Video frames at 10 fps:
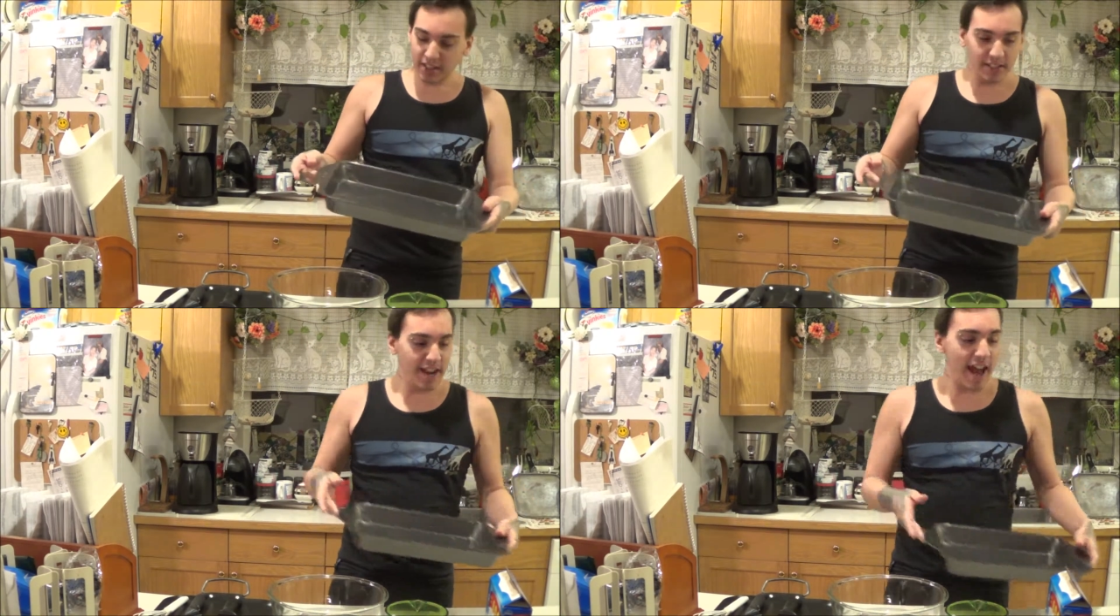
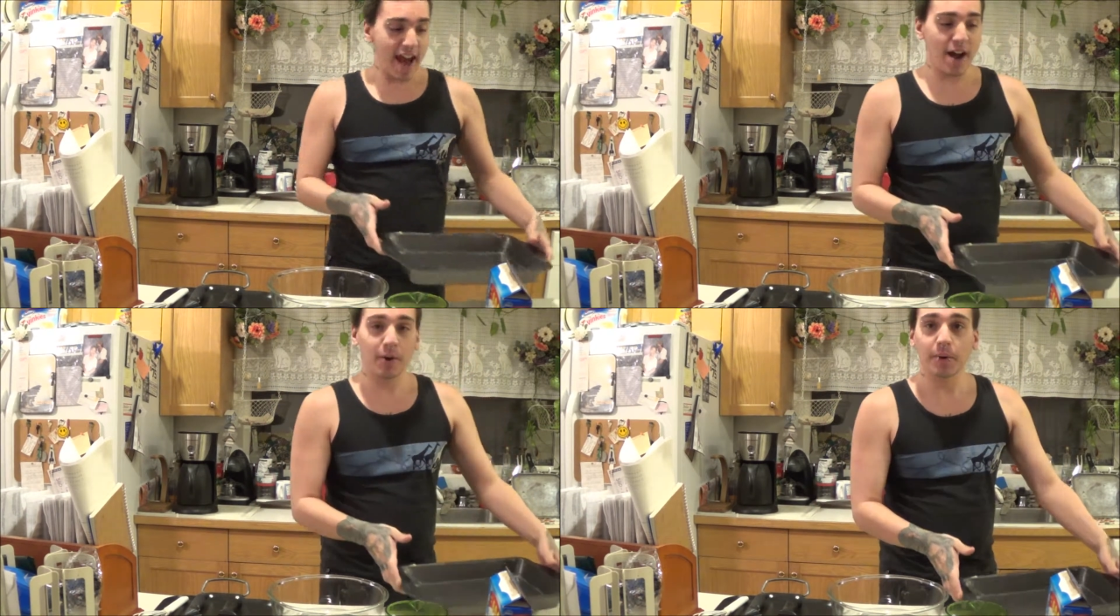
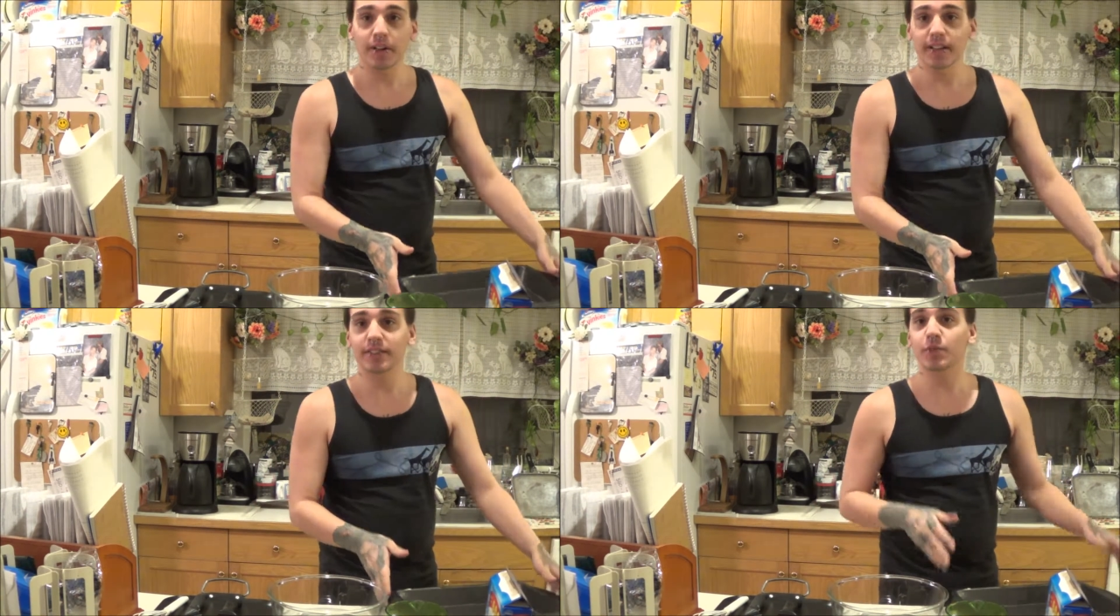now
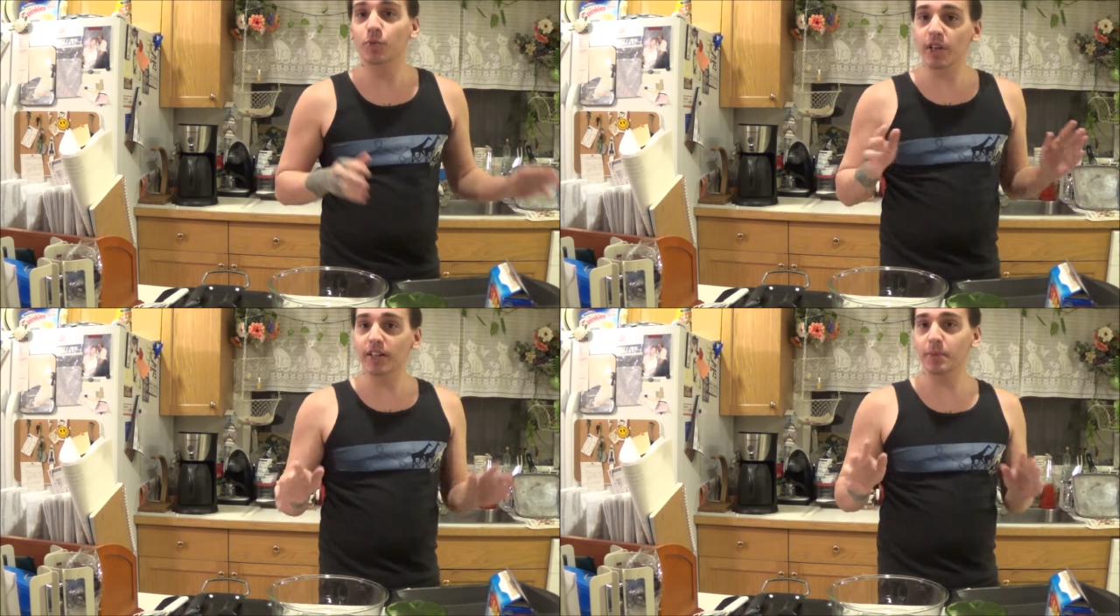is the
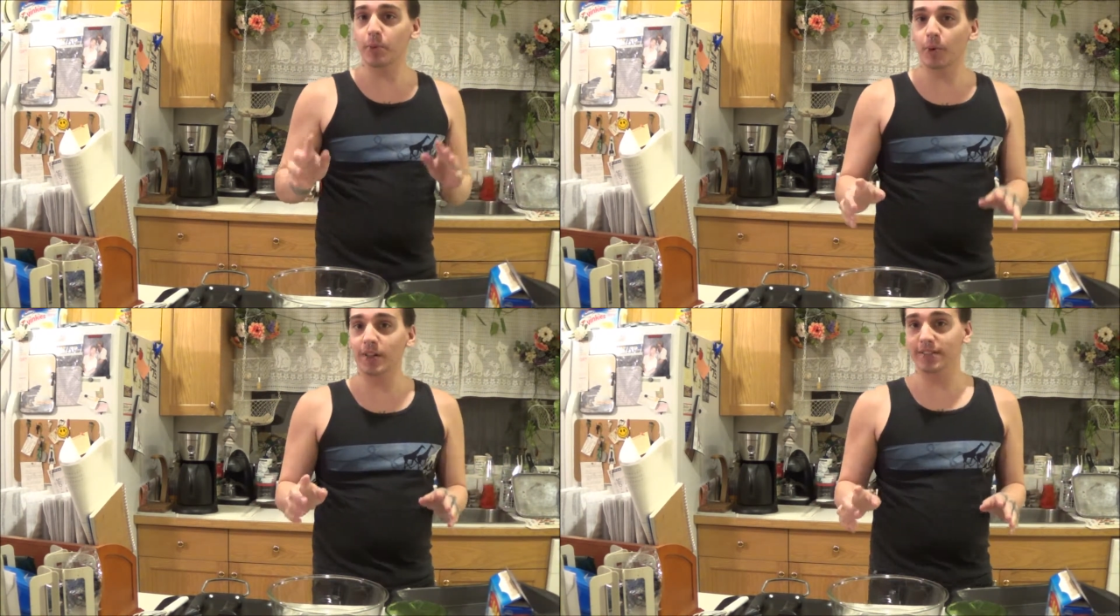real
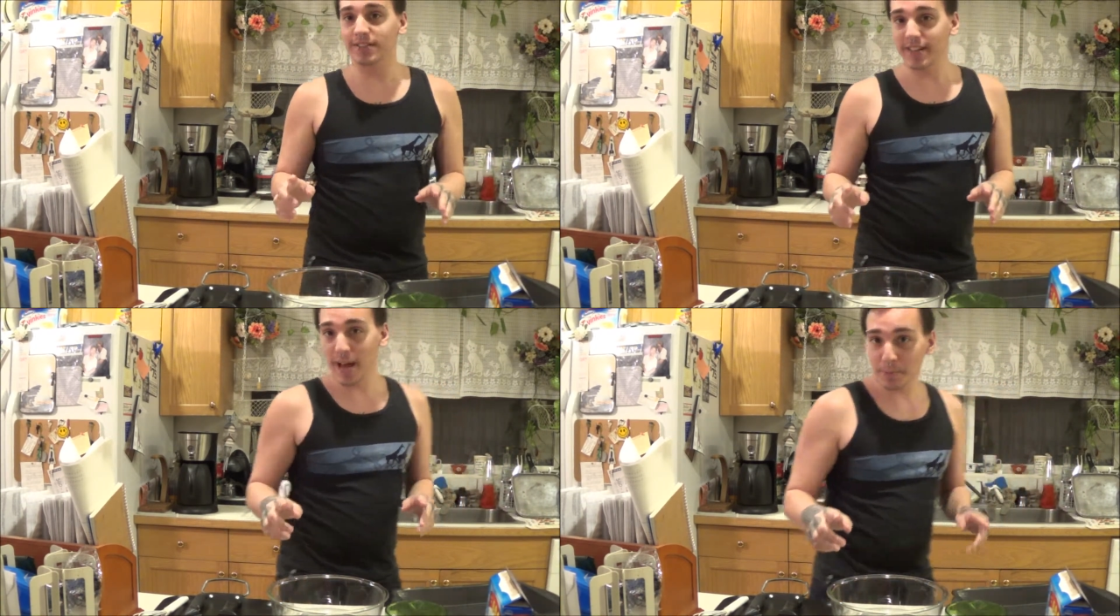important
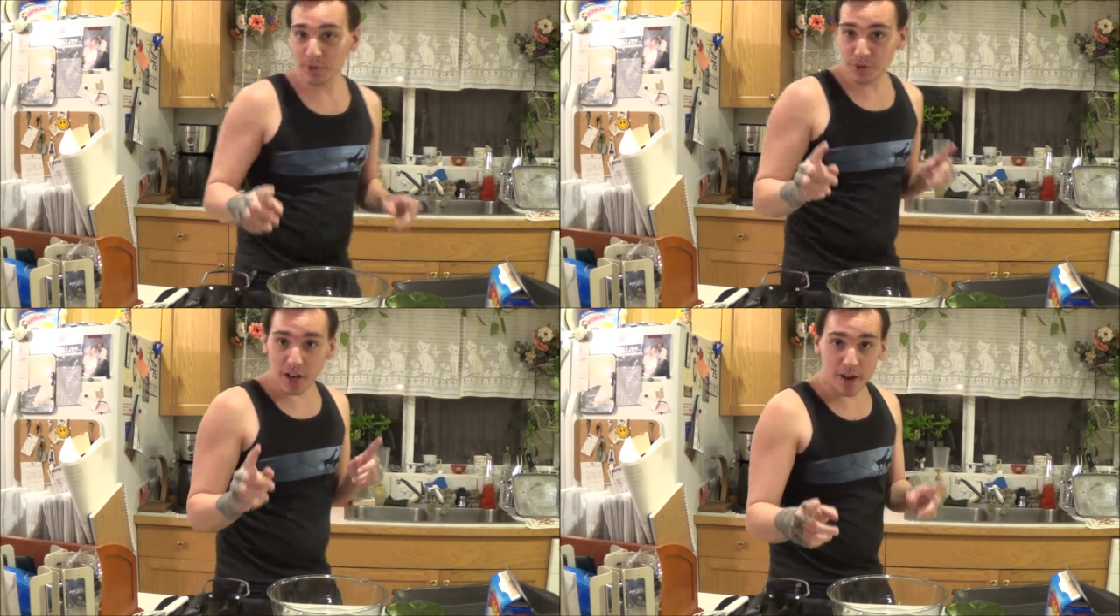step.
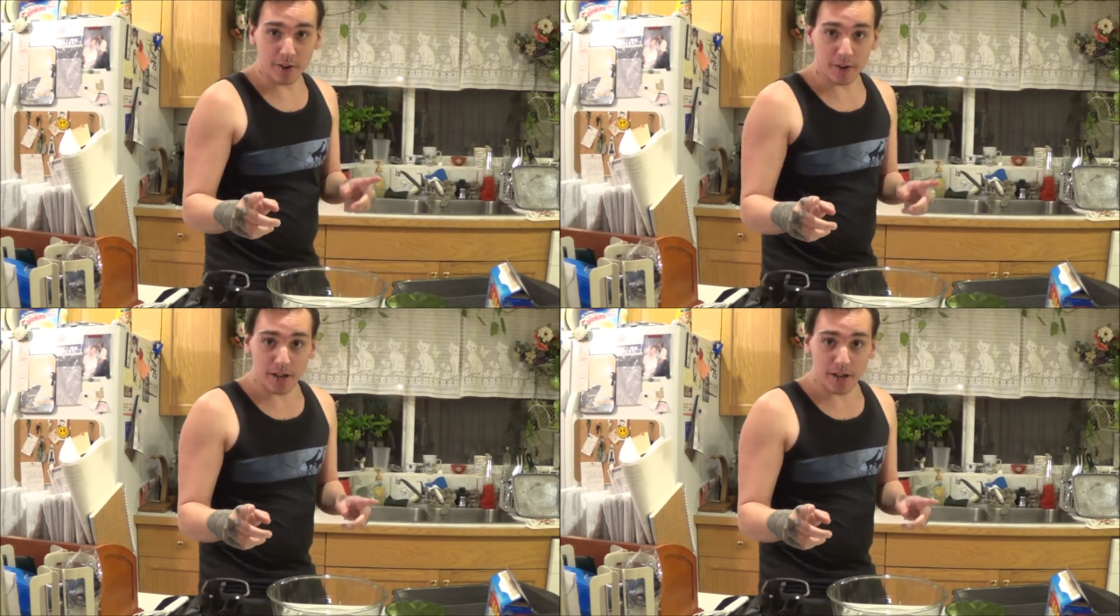So,